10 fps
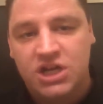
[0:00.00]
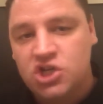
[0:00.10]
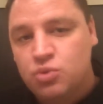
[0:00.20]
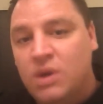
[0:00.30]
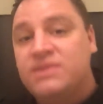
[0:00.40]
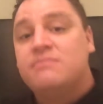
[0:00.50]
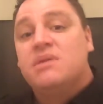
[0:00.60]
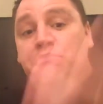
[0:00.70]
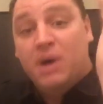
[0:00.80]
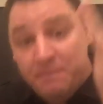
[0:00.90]
I just want them to
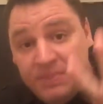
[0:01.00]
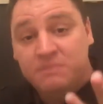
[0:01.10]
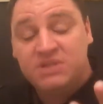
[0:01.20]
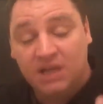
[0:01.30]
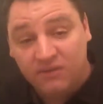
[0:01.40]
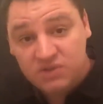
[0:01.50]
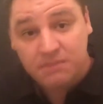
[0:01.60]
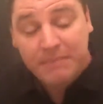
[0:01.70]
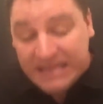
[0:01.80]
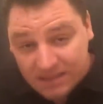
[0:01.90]
bump themselves
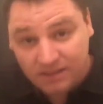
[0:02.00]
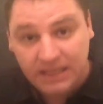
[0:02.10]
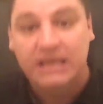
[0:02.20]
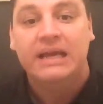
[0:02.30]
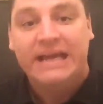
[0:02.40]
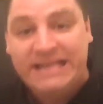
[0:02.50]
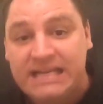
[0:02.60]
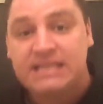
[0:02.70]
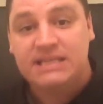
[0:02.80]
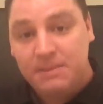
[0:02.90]
mentally and
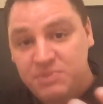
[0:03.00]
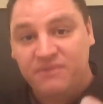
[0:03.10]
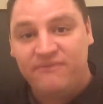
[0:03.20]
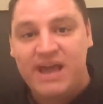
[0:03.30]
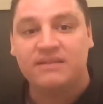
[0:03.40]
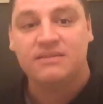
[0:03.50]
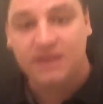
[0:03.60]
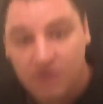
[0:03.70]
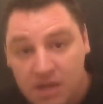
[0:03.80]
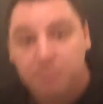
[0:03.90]
accept the fact that
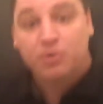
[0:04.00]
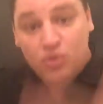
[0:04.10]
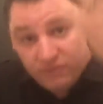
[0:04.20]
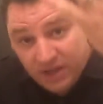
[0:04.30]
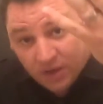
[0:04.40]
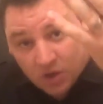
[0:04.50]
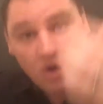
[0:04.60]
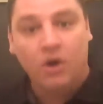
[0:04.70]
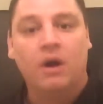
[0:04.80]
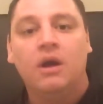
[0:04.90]
they're improving their
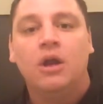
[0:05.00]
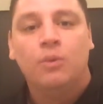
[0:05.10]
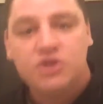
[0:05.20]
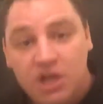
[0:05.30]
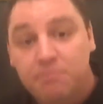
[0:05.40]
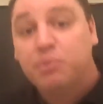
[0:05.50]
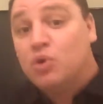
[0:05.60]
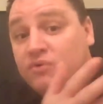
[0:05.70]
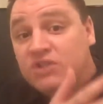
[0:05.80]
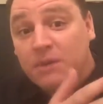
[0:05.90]
car, which
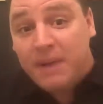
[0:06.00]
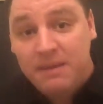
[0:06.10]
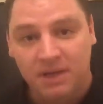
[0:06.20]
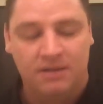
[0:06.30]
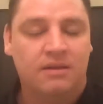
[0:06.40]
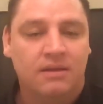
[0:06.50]
improves their payment.